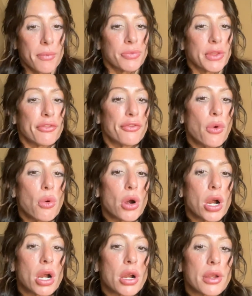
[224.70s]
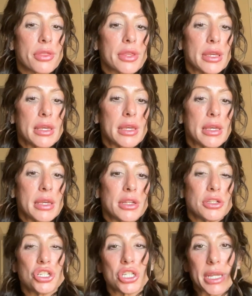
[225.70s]
For the
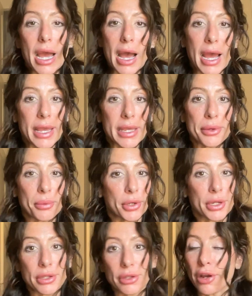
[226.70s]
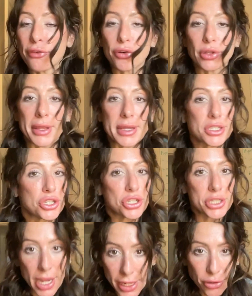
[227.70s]
GI, we're going to look for less
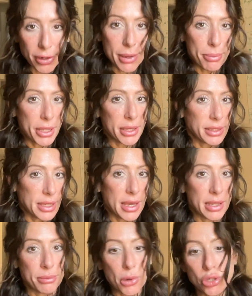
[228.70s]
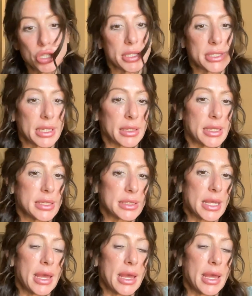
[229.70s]
GI cramping and motion sickness.